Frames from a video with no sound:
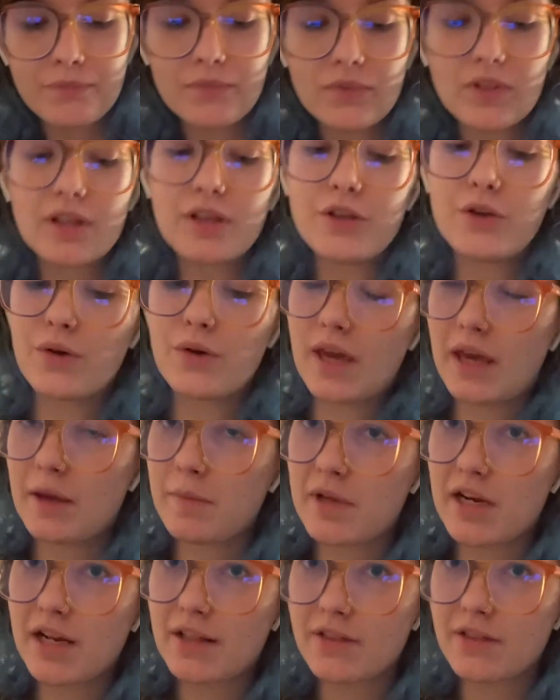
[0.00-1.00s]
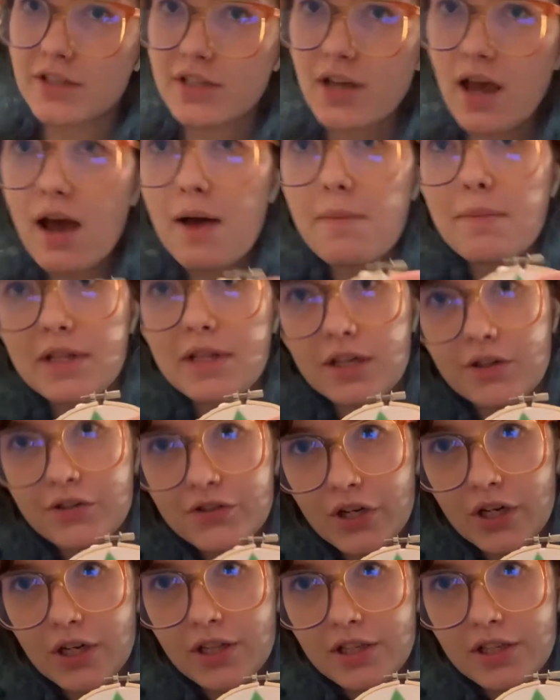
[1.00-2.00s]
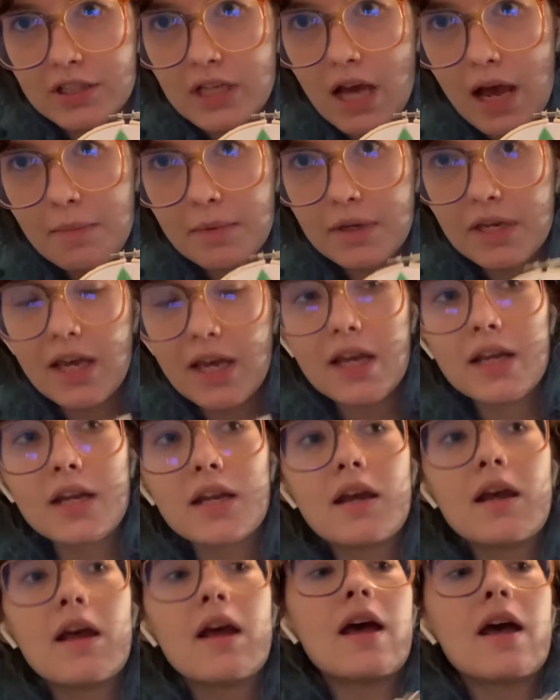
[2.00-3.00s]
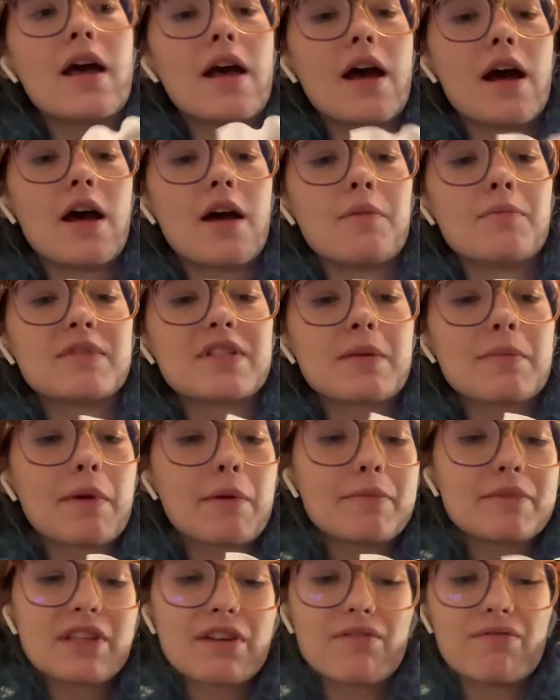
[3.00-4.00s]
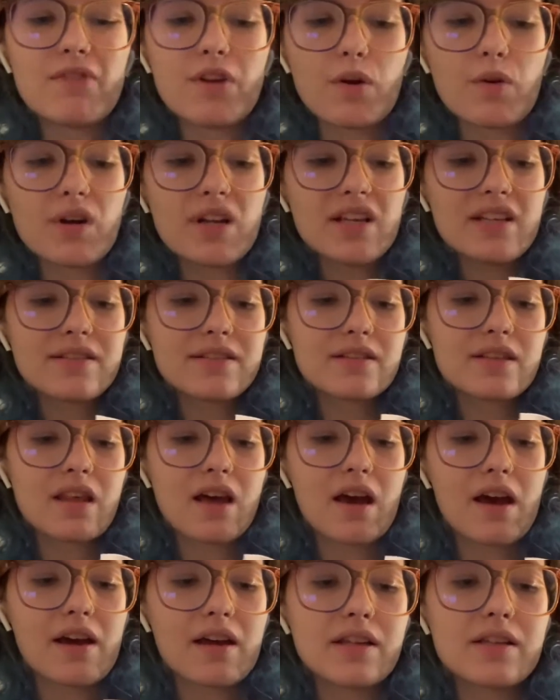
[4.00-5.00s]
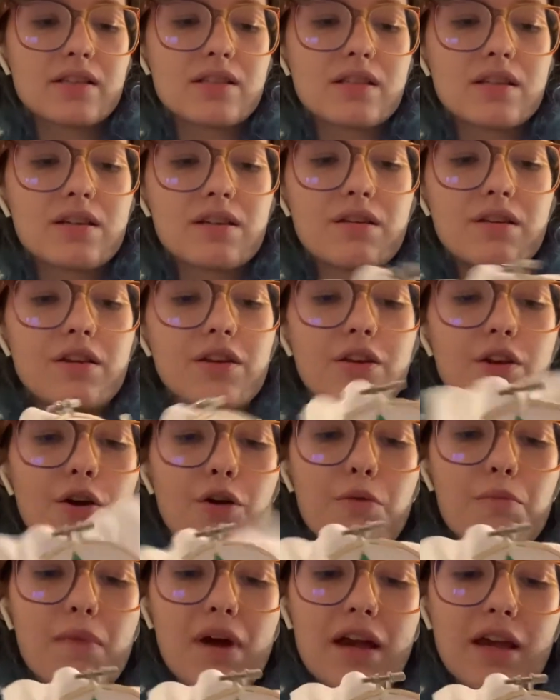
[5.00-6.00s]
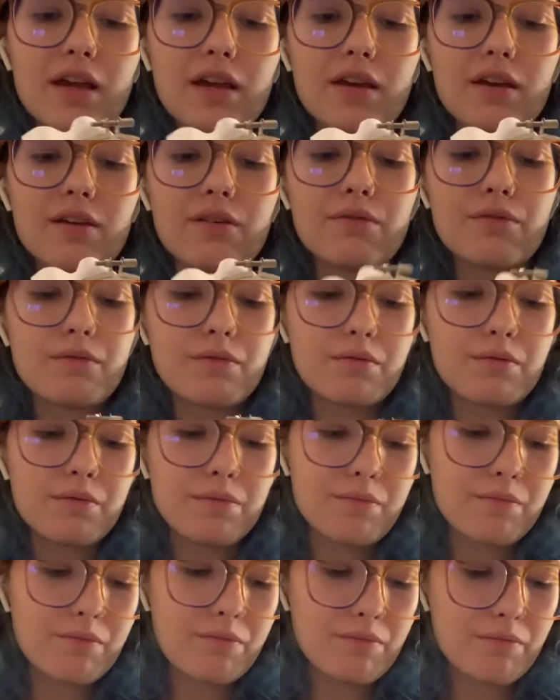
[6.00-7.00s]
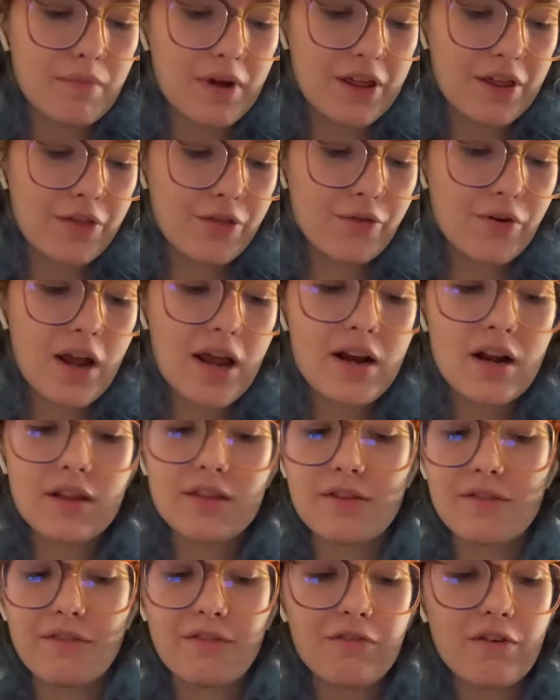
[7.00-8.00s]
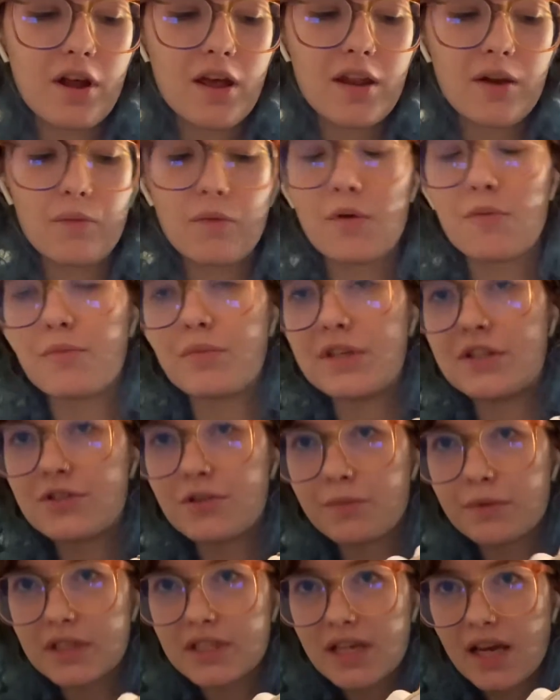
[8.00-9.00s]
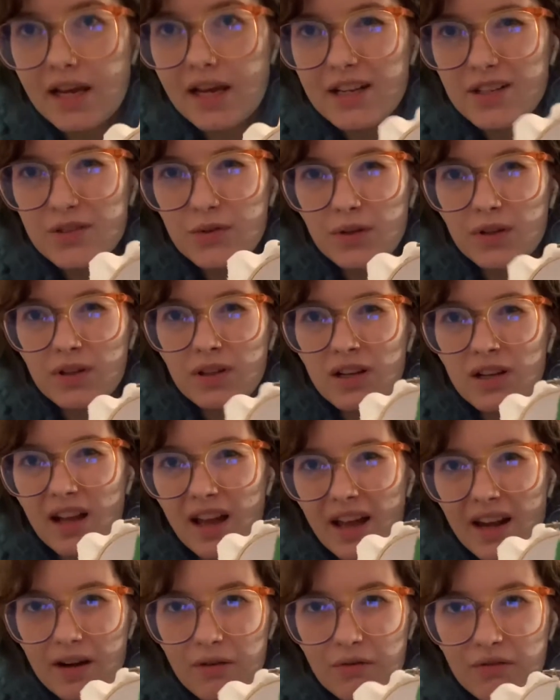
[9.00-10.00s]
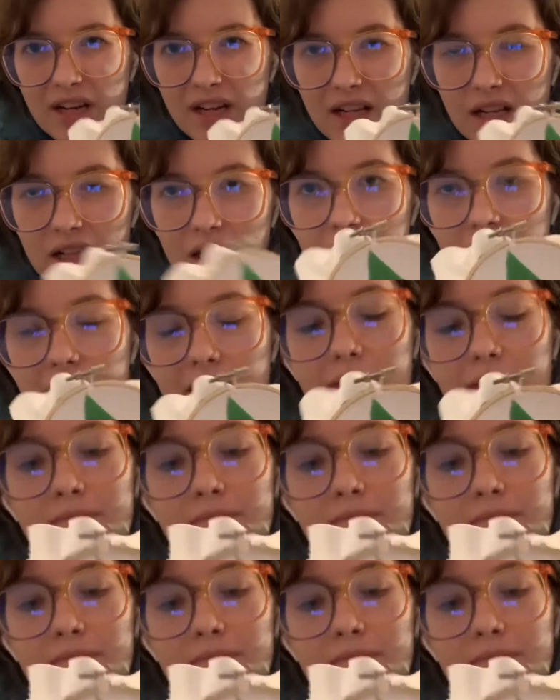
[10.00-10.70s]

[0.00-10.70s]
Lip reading: you came in at the top and then you started at the top again, sometimes I've noticed that, you know, my thread on the front won't be super tight, so it'll look kind of wrinkly.